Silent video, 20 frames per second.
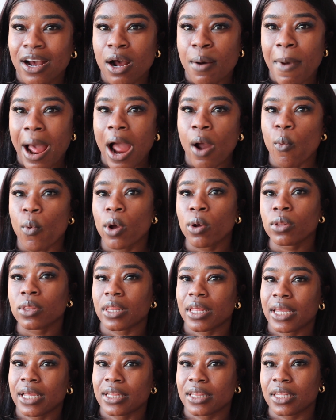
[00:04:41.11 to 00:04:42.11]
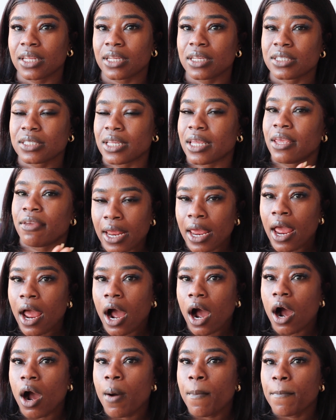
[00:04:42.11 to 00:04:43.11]
I will link this,
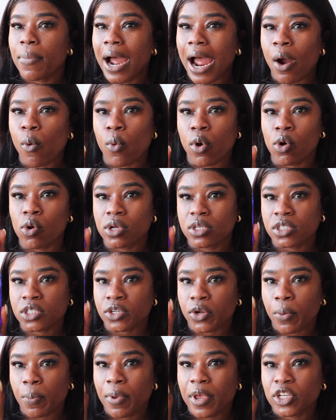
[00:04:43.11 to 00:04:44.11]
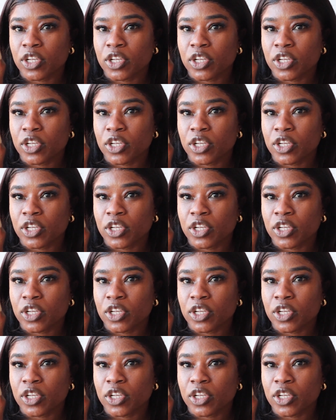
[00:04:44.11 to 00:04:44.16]
but I will insert